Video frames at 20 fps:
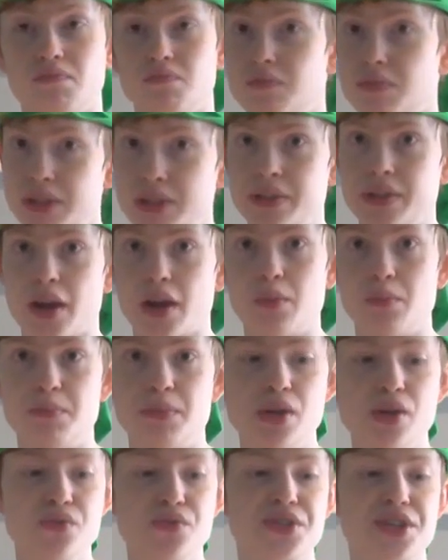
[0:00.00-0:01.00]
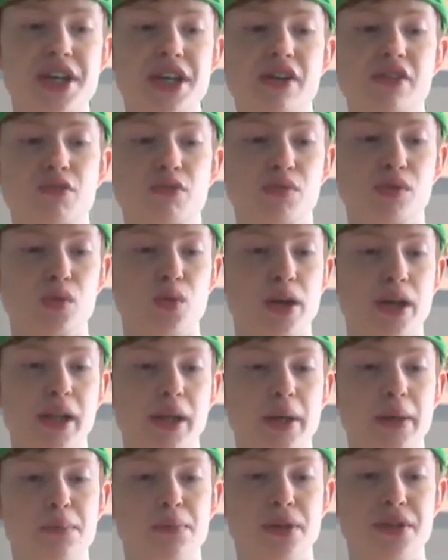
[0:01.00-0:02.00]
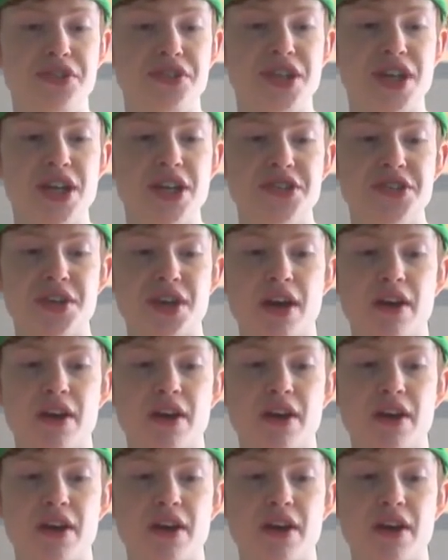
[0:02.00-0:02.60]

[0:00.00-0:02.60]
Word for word: you know, music from Twilight Princess.